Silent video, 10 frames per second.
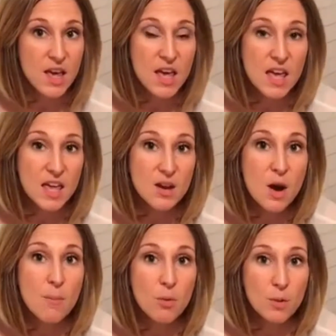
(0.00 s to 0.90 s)
in a
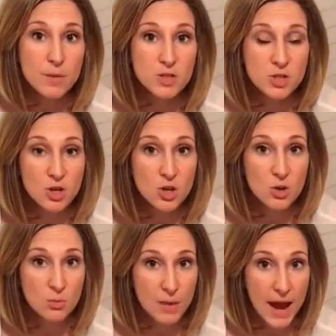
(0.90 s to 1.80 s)
more mature
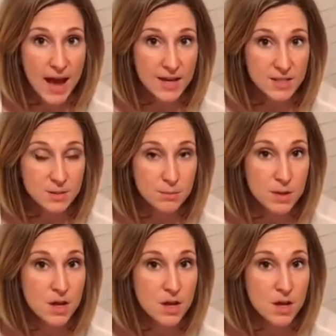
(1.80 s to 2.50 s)
grasp